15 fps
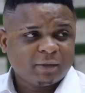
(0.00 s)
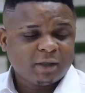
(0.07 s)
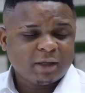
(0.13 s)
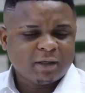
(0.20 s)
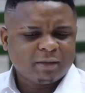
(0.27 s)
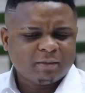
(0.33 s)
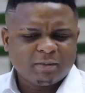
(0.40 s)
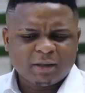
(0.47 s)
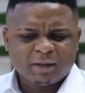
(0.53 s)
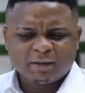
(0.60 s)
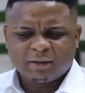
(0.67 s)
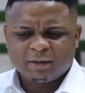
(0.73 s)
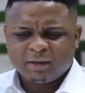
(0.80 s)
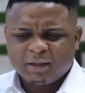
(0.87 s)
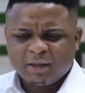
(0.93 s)
Yeah,
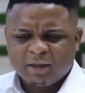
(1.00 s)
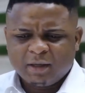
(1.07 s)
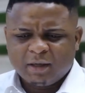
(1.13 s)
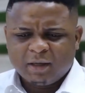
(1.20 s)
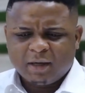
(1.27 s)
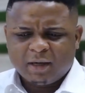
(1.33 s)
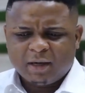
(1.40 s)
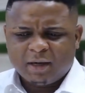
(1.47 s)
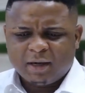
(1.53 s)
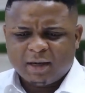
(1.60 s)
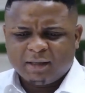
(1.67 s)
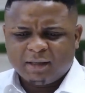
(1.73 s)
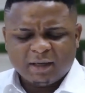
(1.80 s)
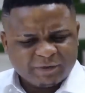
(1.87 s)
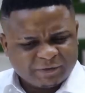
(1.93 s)
but
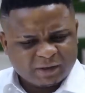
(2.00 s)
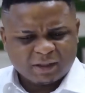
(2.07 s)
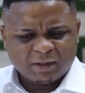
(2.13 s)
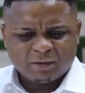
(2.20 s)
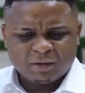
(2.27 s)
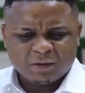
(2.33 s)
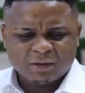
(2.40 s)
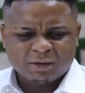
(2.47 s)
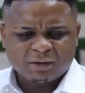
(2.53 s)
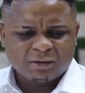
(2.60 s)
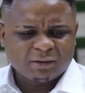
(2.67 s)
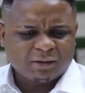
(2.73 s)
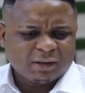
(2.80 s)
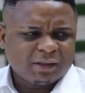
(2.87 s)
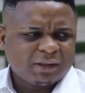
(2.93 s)
I left her because
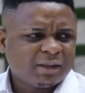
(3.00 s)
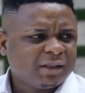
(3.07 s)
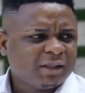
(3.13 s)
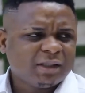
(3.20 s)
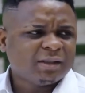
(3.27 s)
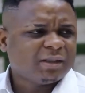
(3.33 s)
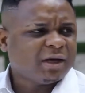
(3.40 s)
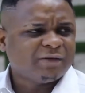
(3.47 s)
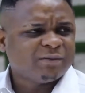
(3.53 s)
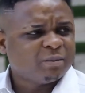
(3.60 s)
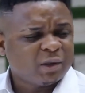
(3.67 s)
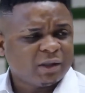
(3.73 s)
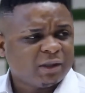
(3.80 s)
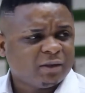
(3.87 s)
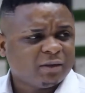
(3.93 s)
she didn't have
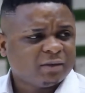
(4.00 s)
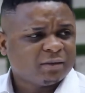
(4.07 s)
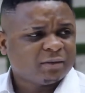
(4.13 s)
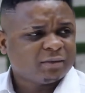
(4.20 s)
money.